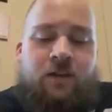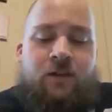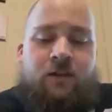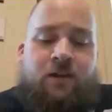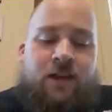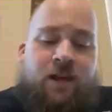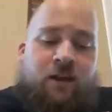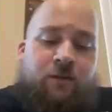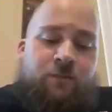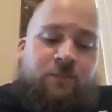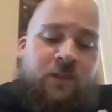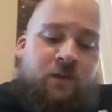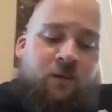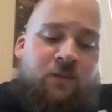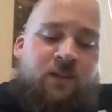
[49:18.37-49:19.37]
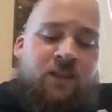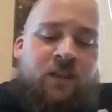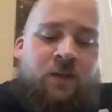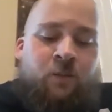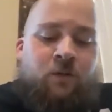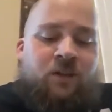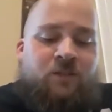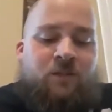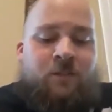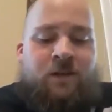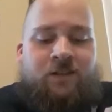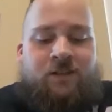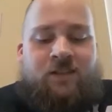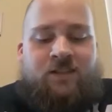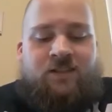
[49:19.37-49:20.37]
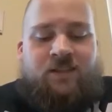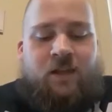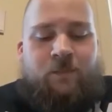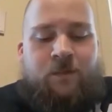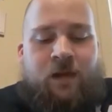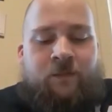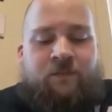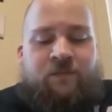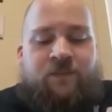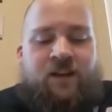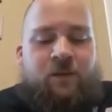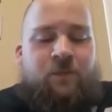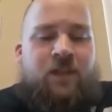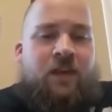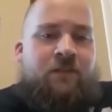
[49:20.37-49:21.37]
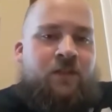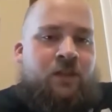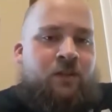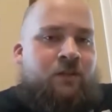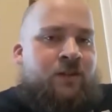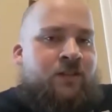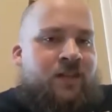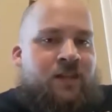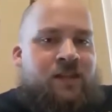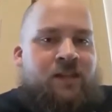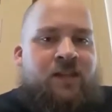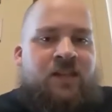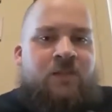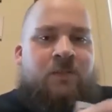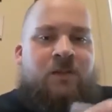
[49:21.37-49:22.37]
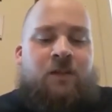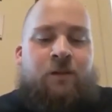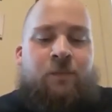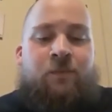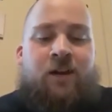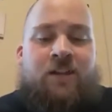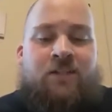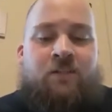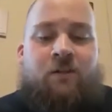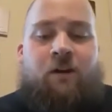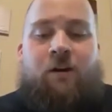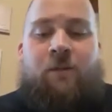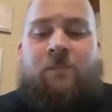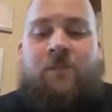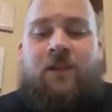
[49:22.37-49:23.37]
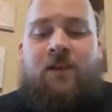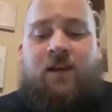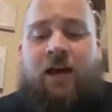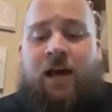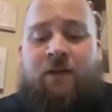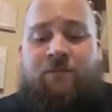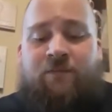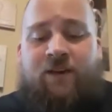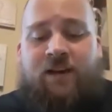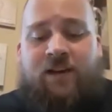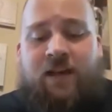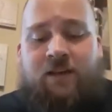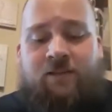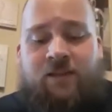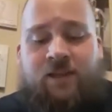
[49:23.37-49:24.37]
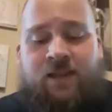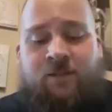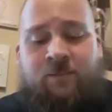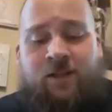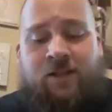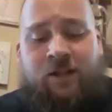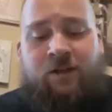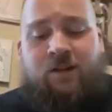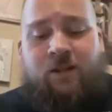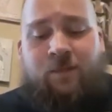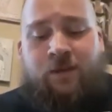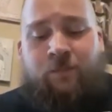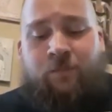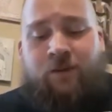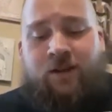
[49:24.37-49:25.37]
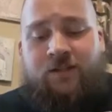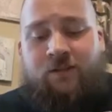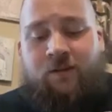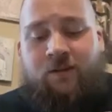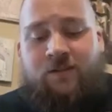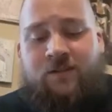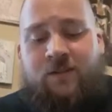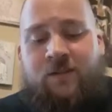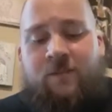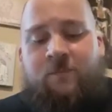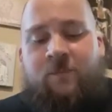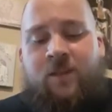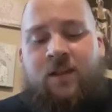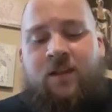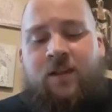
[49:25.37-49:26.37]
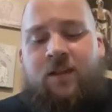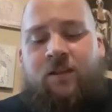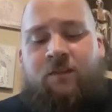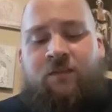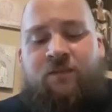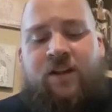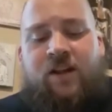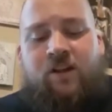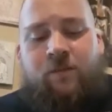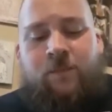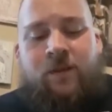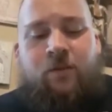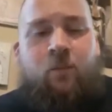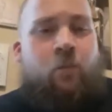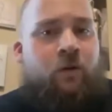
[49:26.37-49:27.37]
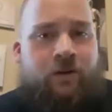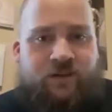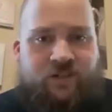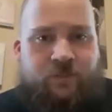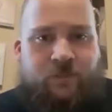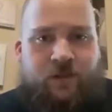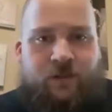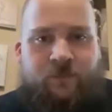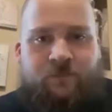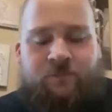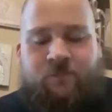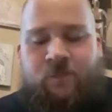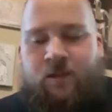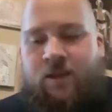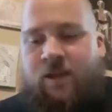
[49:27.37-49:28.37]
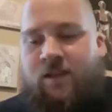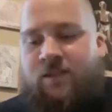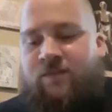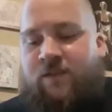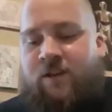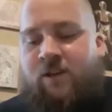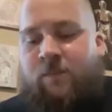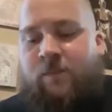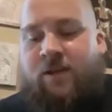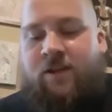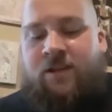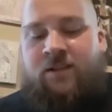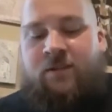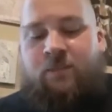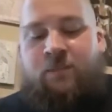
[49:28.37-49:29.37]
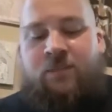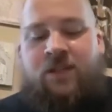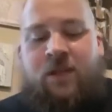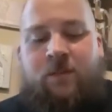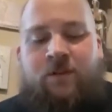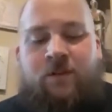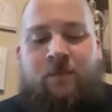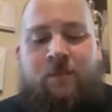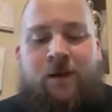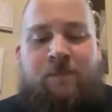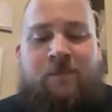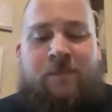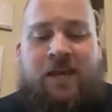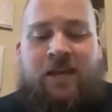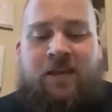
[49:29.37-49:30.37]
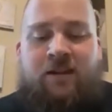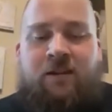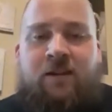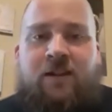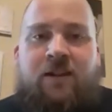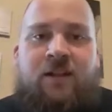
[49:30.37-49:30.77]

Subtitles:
Now, the only thing that worries me about this, I'm fine with having the other Entei GX being a prize card. I'm fine having that much energy being prize cards. Fisherman worries me, okay? Because Fisherman is typically my main.